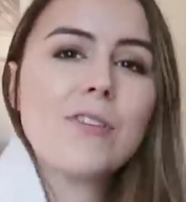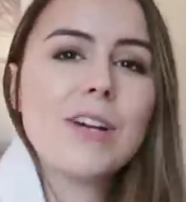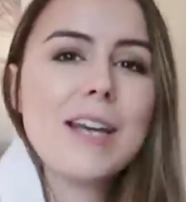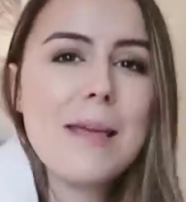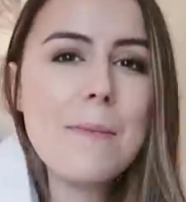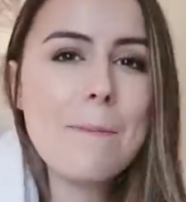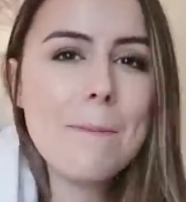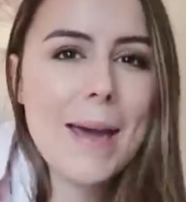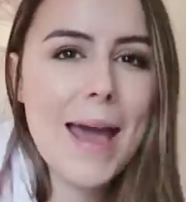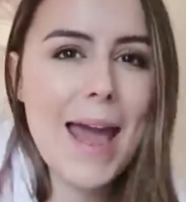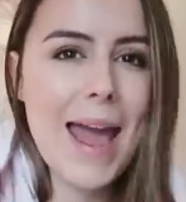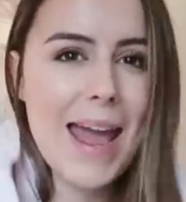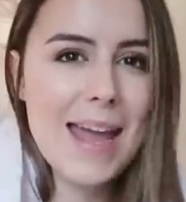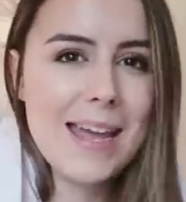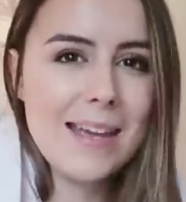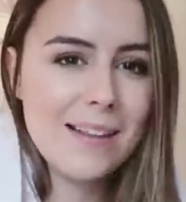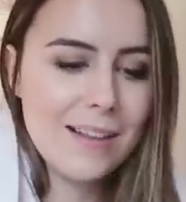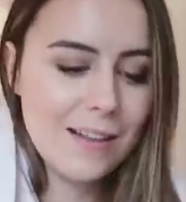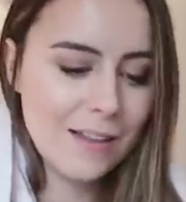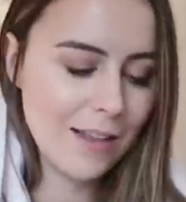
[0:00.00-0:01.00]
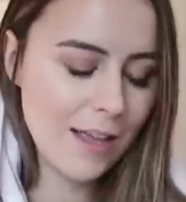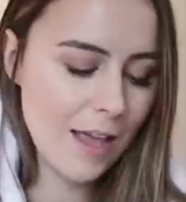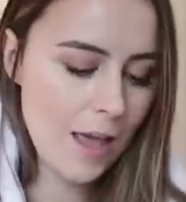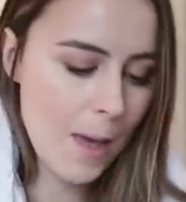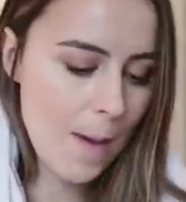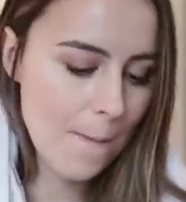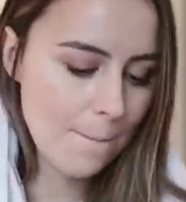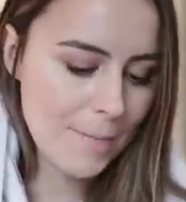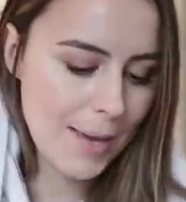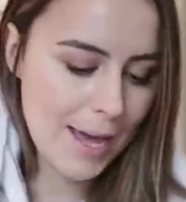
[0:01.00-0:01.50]
really pale
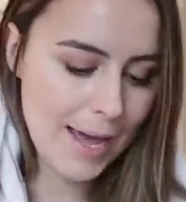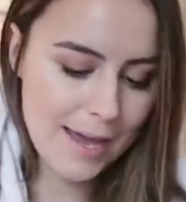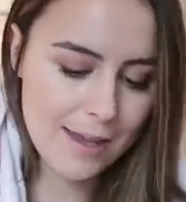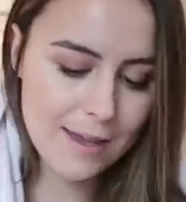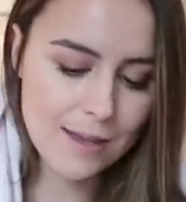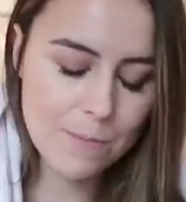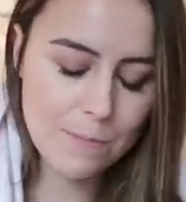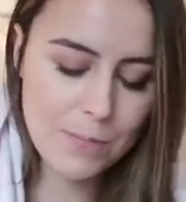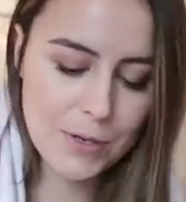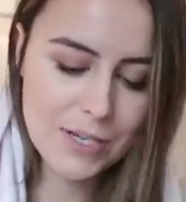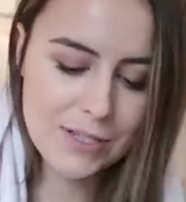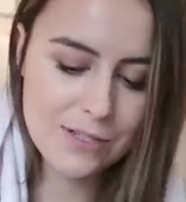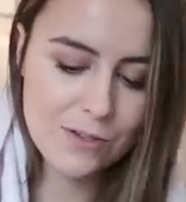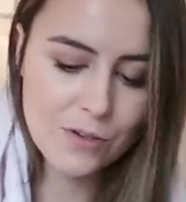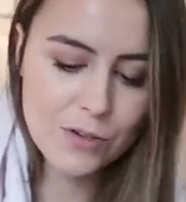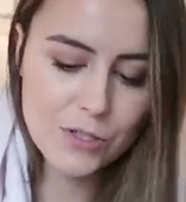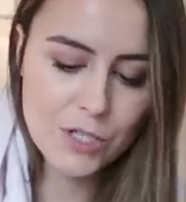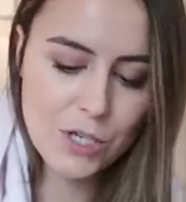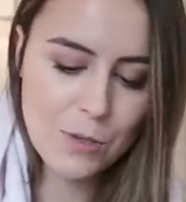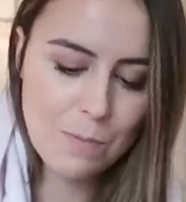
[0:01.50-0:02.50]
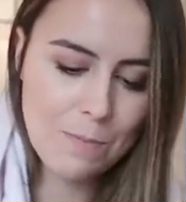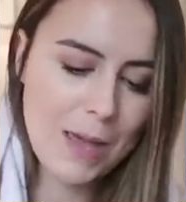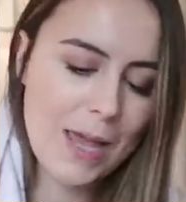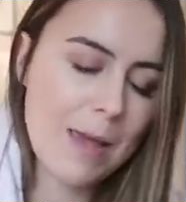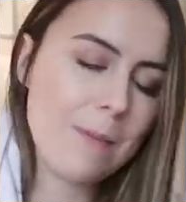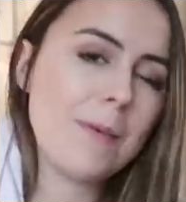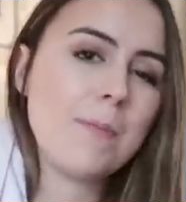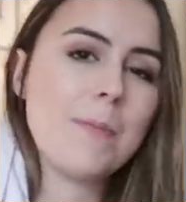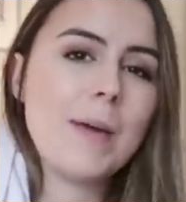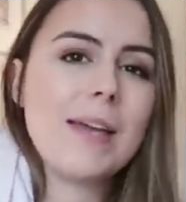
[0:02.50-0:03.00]
pink, but it's not too
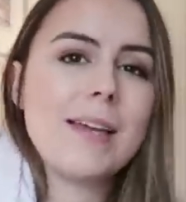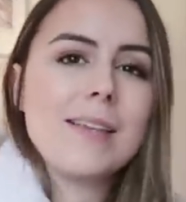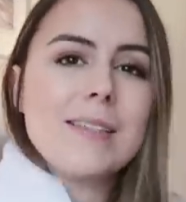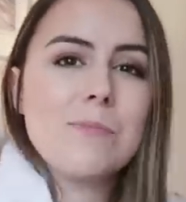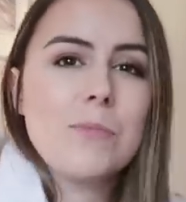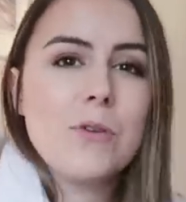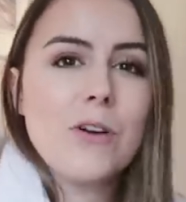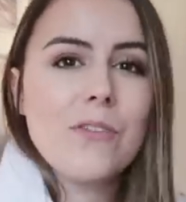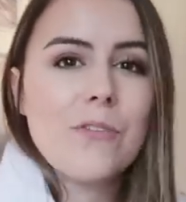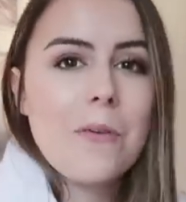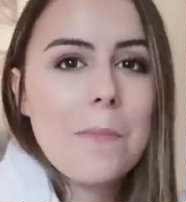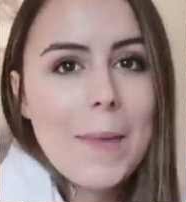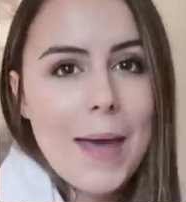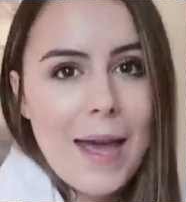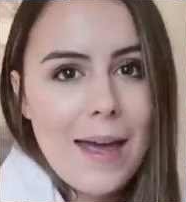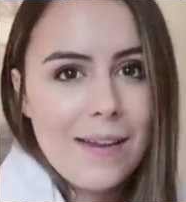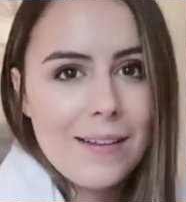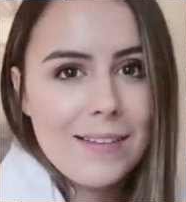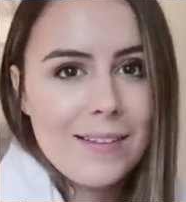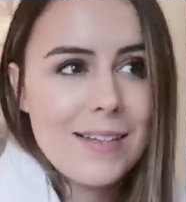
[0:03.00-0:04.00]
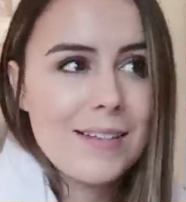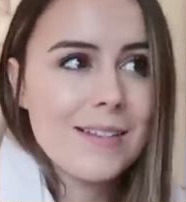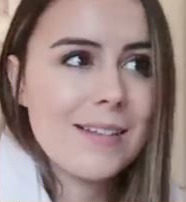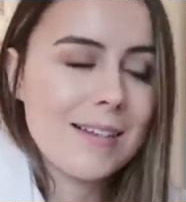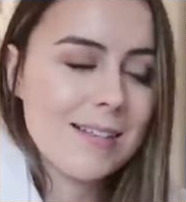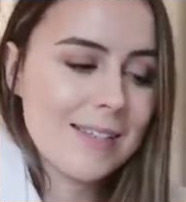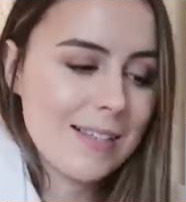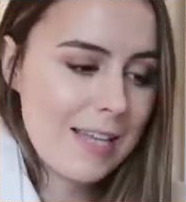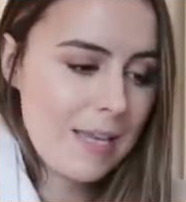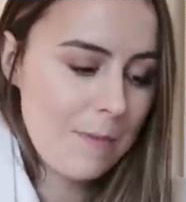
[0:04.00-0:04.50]
baby pink, it's more of a pale
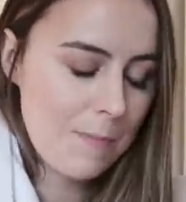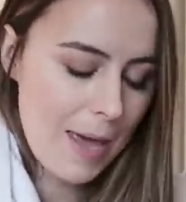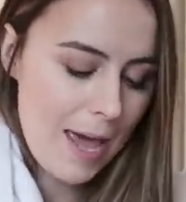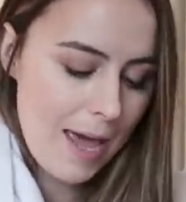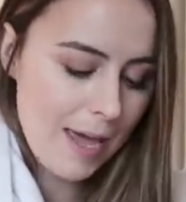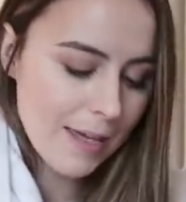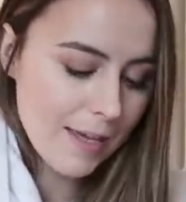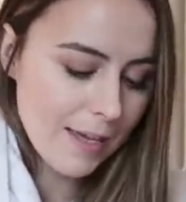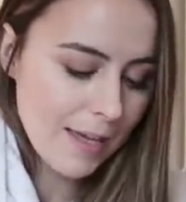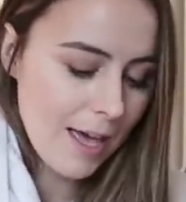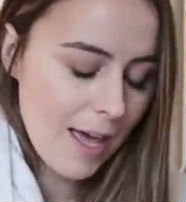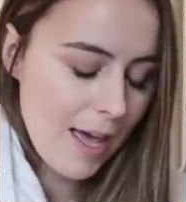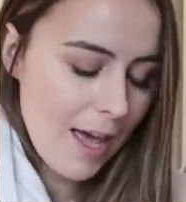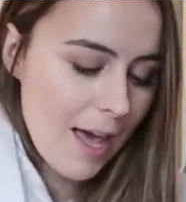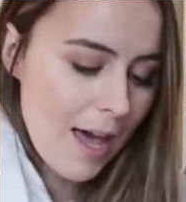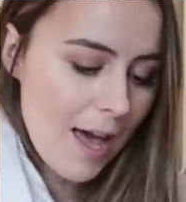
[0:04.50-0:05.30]
dusky pink.